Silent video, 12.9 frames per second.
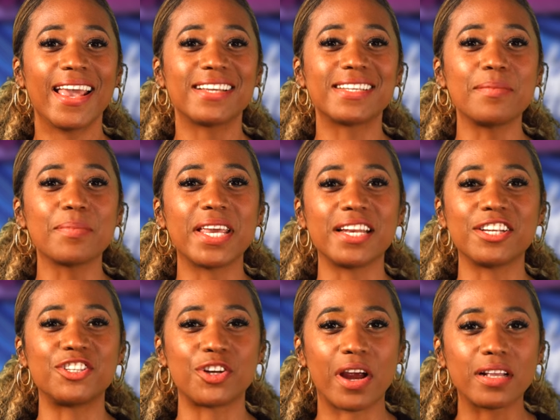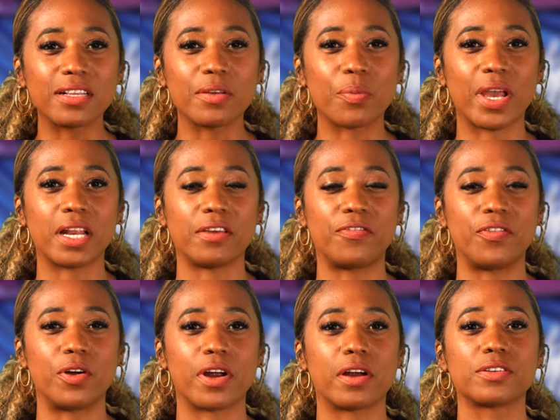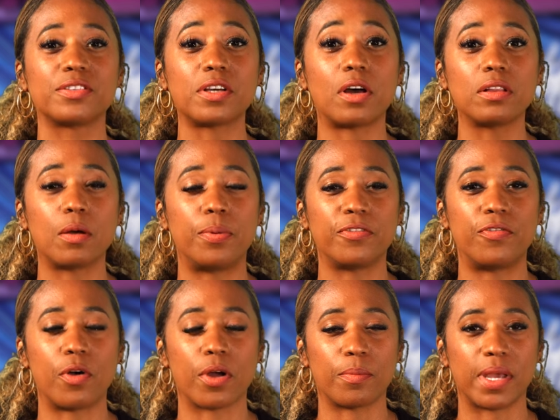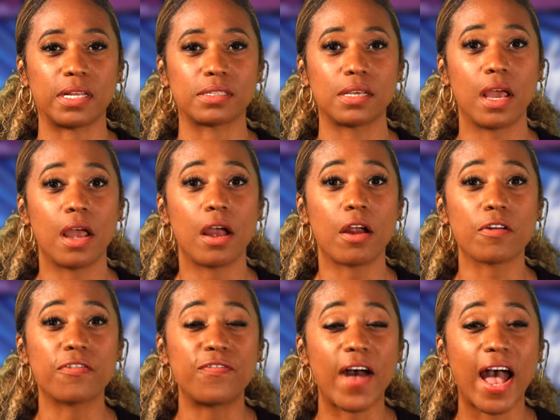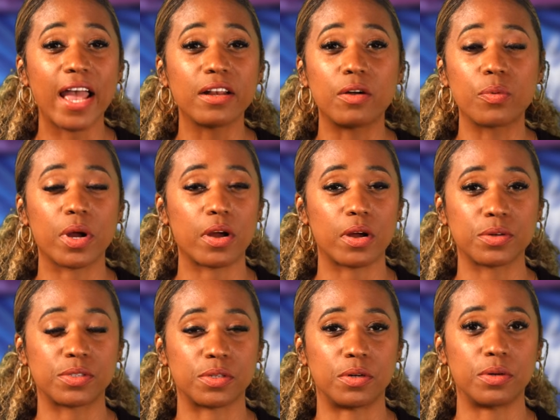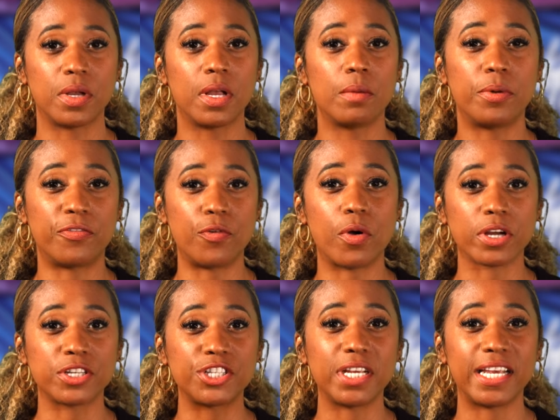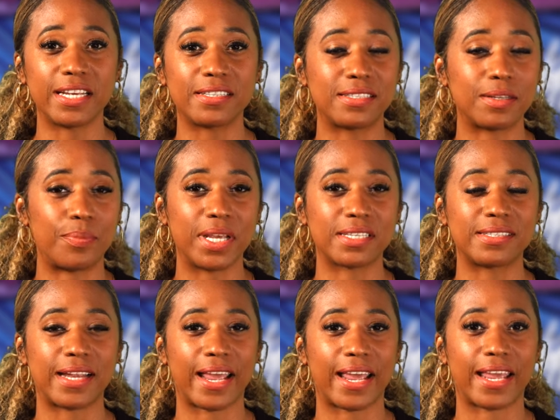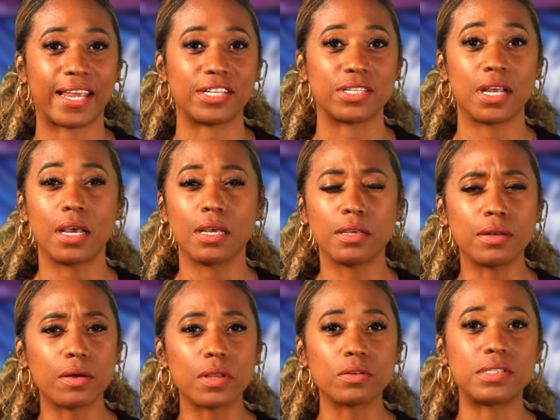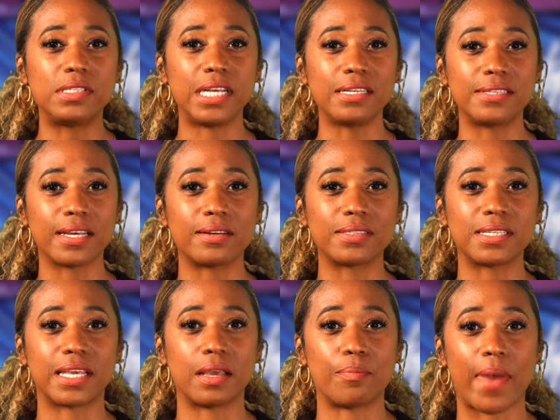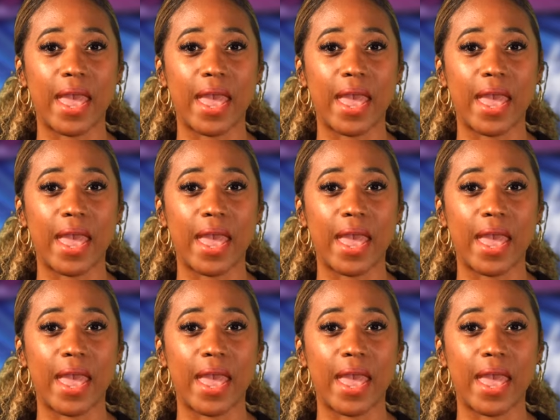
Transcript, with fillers: As I'm getting Charli ready for her solo performance, her final rehearsal before she hits the big stage, you know, those details again